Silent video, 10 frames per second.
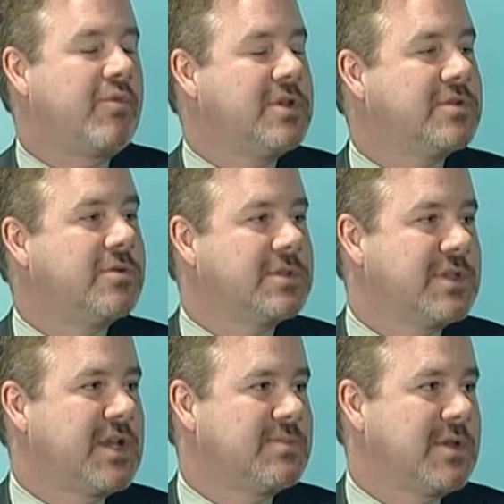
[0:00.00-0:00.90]
preschool
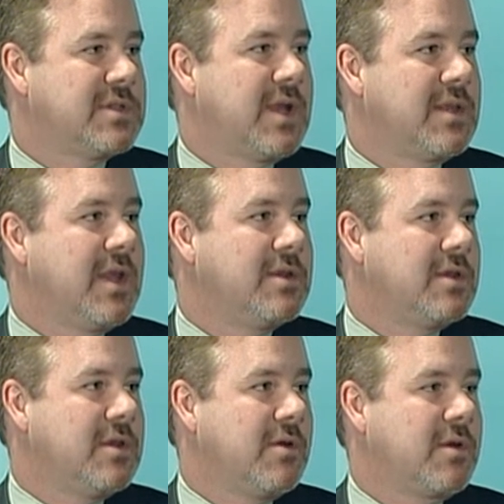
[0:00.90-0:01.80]
assessments at the end of the
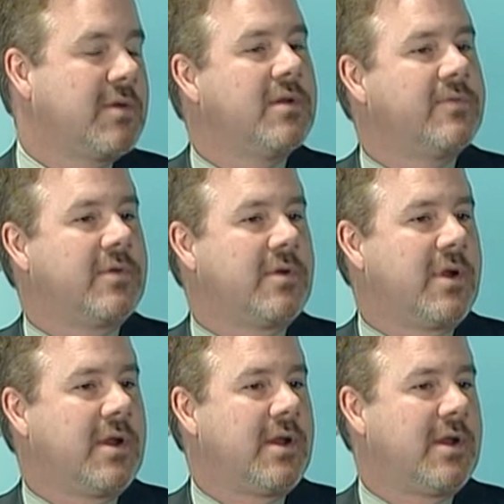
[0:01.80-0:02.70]
year
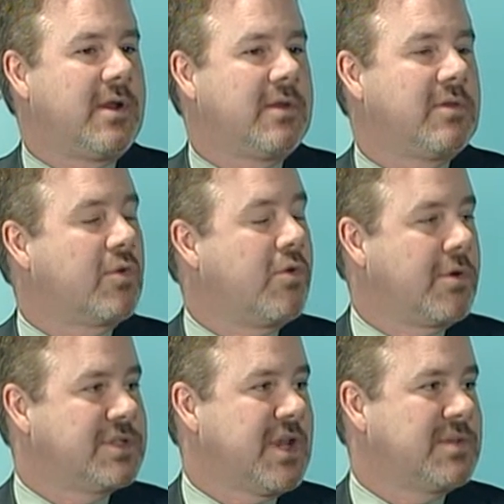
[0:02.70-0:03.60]
for the core
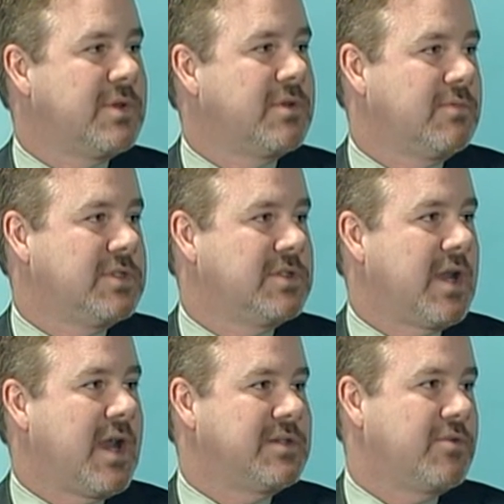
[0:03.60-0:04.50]
assessment, which is a
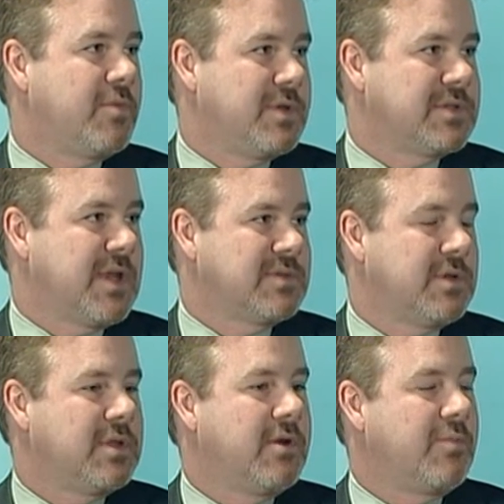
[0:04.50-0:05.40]
high scope assessment
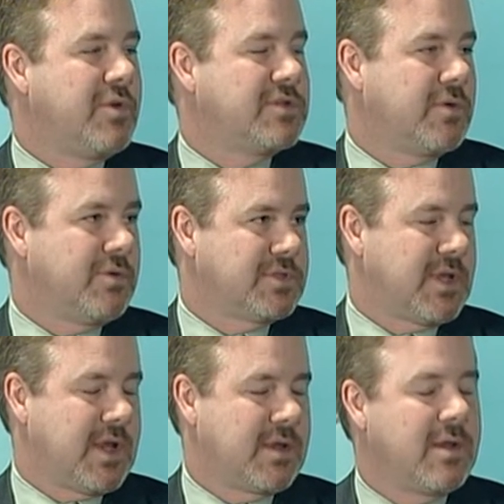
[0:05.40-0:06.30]
that our preschoolers
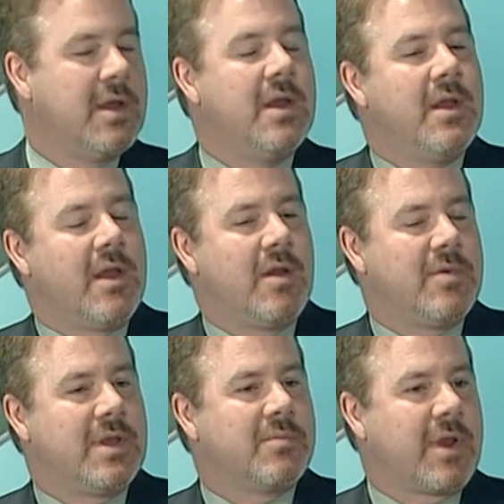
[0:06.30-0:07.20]
take, and we
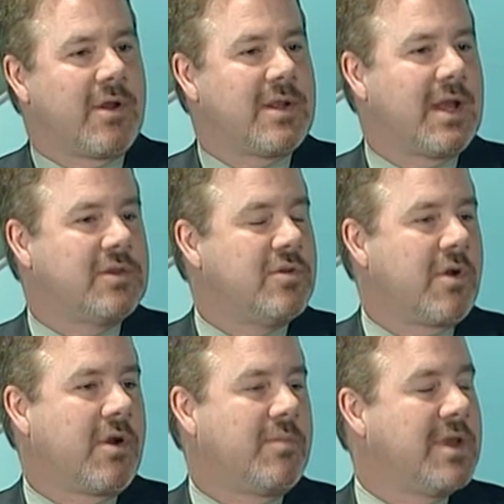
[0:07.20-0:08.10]
compared that to
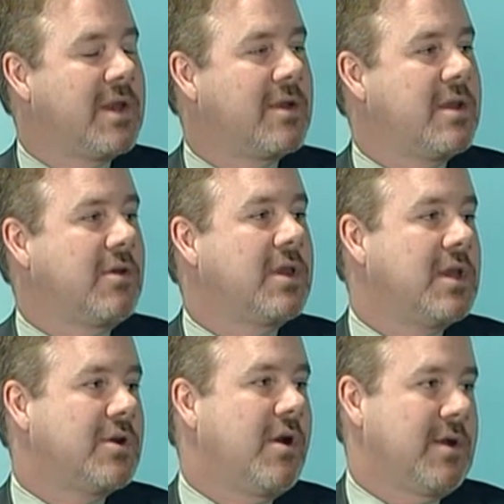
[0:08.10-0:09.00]
our beginning of the year
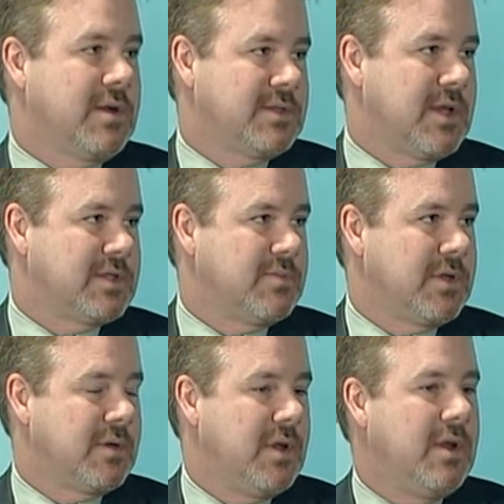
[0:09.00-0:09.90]
kindergarten assessment.
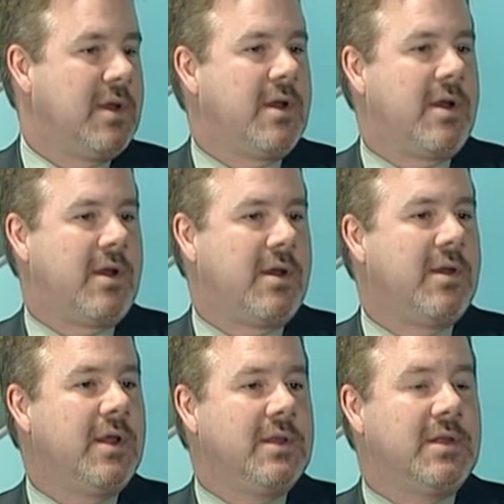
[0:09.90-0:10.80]

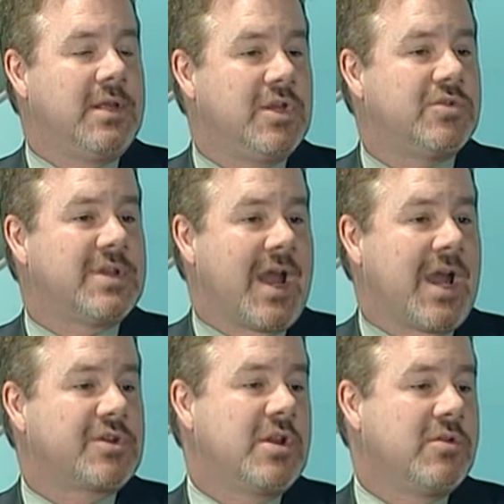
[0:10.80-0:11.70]
The teachers
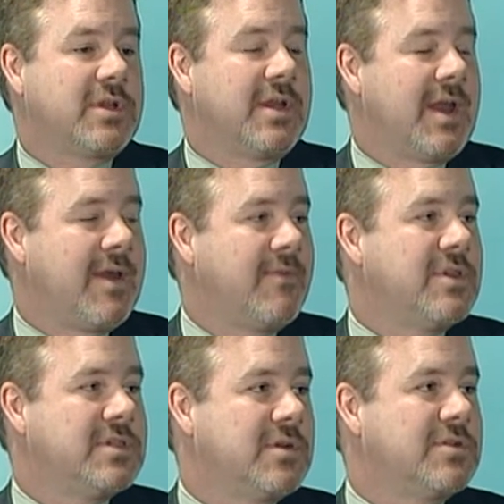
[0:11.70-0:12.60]
actually looked at every
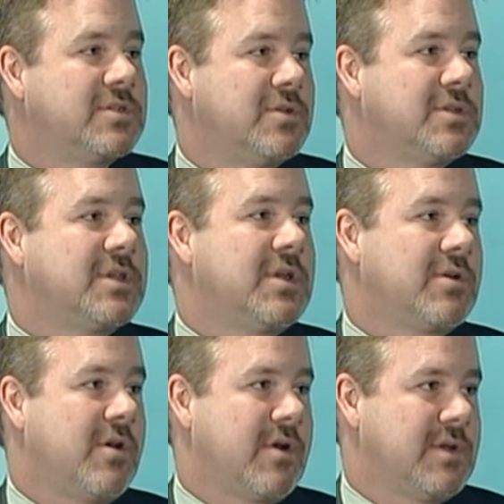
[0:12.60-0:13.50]
single student's
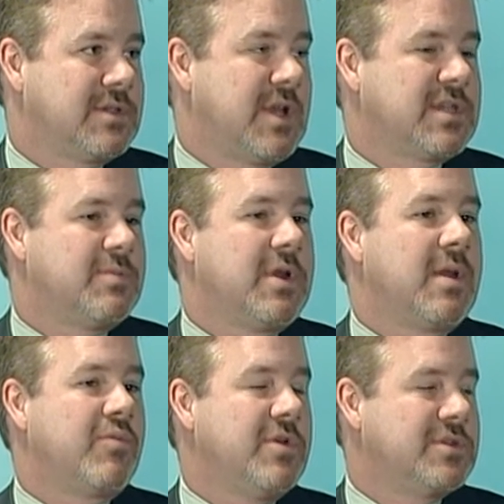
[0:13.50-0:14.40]
kindergarten assessment
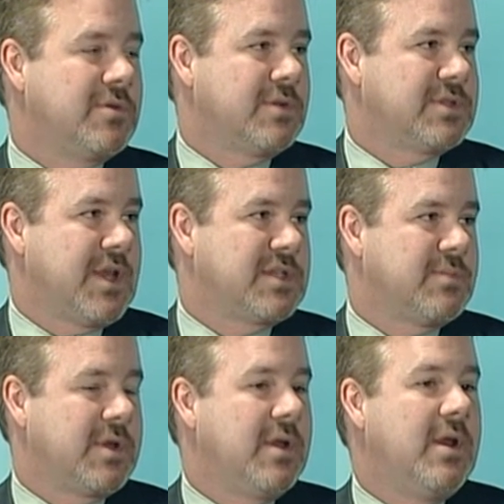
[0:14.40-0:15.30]
and preschool assessment.